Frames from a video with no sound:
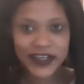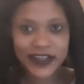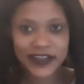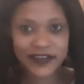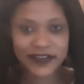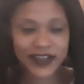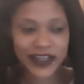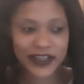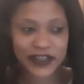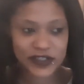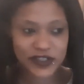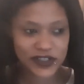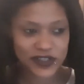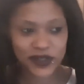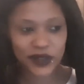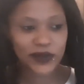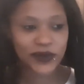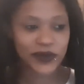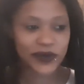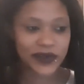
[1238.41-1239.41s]
they
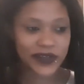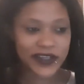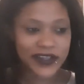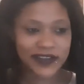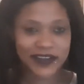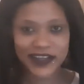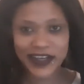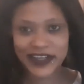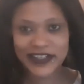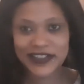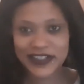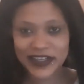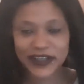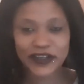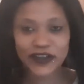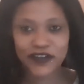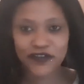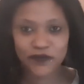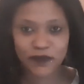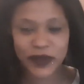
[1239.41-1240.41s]
stole the idea
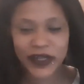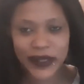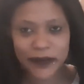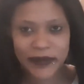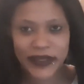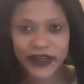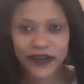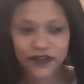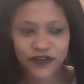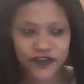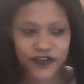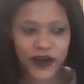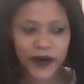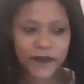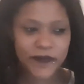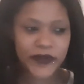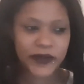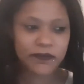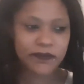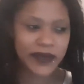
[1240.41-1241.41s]
of plumbing
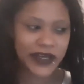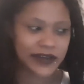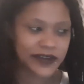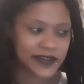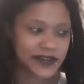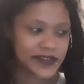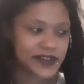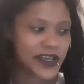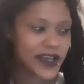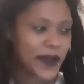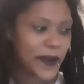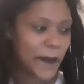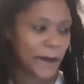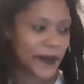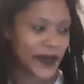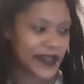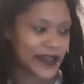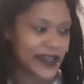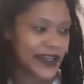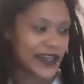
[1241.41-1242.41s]
from the Muggles?
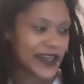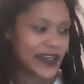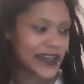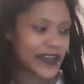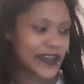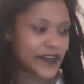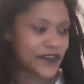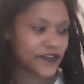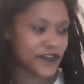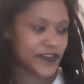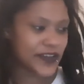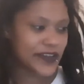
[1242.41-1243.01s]
But if